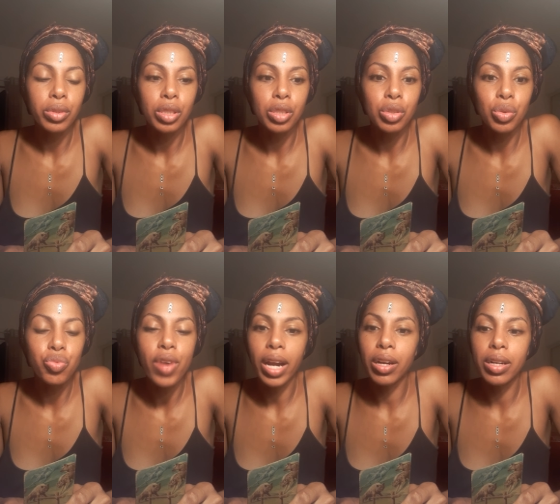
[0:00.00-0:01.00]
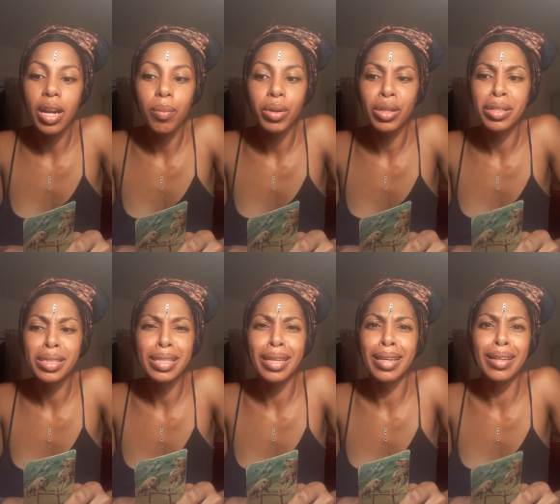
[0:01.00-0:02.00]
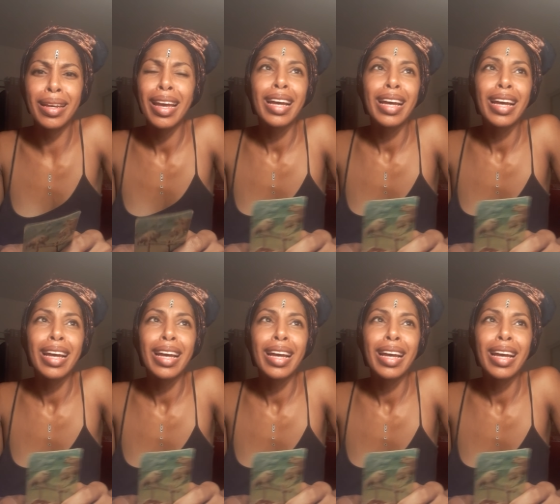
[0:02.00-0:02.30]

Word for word: to do record numbers in,